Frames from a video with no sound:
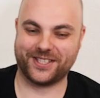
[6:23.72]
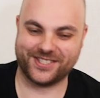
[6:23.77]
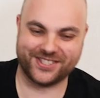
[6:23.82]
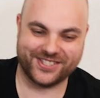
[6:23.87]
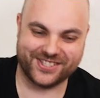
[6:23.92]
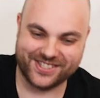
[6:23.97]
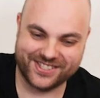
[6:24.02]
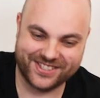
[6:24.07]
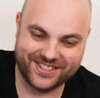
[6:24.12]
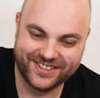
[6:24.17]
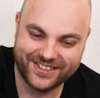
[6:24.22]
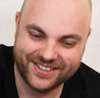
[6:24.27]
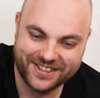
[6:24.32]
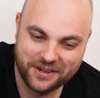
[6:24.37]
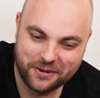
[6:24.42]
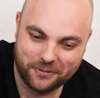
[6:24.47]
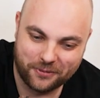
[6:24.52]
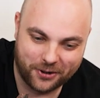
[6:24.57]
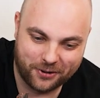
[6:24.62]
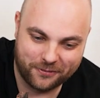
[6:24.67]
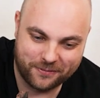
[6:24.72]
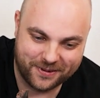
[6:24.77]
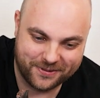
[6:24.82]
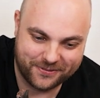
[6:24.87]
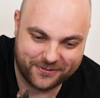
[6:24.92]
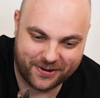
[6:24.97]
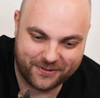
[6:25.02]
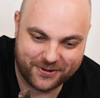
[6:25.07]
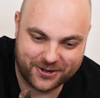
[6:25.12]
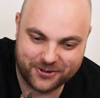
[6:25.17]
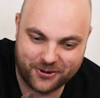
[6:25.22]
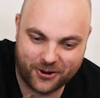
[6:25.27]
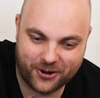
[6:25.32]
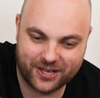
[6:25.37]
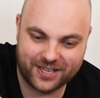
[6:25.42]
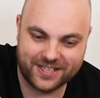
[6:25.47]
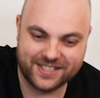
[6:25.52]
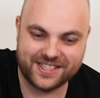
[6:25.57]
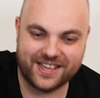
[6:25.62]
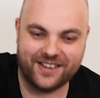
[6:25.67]
It's just one of my favorite
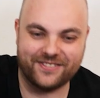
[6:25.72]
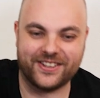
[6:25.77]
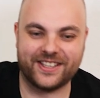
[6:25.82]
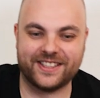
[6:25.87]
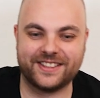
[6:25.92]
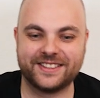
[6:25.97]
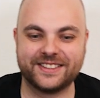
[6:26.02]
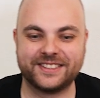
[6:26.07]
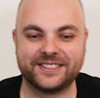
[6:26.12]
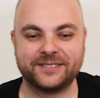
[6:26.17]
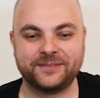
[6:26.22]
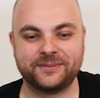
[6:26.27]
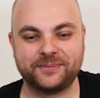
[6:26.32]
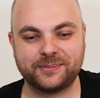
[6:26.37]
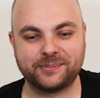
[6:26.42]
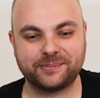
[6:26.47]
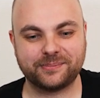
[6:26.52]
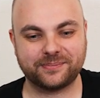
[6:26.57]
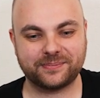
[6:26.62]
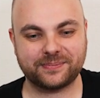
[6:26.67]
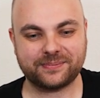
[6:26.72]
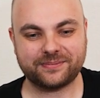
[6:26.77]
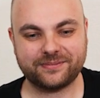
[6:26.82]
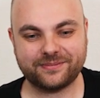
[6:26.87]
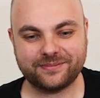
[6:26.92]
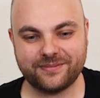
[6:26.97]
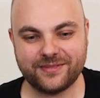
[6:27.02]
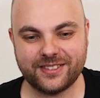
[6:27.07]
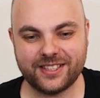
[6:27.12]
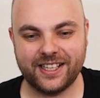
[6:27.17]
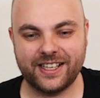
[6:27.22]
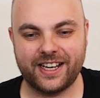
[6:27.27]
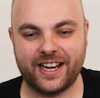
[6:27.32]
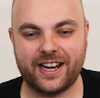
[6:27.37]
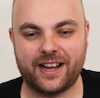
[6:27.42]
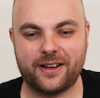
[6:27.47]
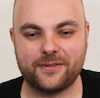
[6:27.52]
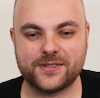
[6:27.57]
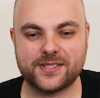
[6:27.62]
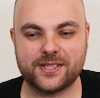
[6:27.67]
nurglings ever. And
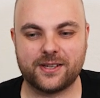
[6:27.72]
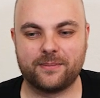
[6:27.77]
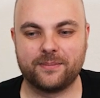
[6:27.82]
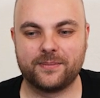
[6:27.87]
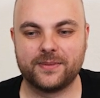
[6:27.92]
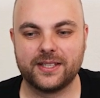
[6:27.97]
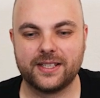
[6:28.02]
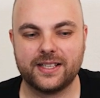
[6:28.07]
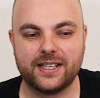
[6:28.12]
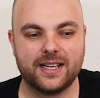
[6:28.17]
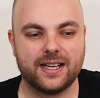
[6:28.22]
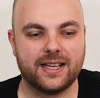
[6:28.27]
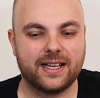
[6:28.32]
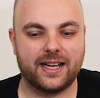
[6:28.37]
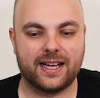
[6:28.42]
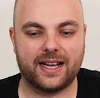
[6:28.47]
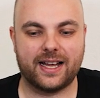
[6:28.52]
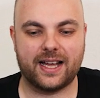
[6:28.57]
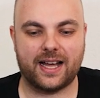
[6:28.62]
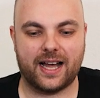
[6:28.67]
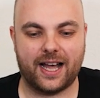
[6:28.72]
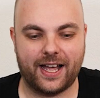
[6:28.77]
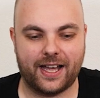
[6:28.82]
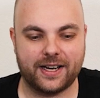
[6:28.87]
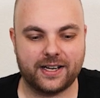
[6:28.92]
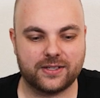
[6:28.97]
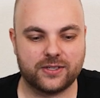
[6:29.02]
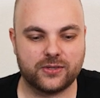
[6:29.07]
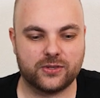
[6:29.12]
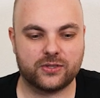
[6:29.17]
I have some, I had a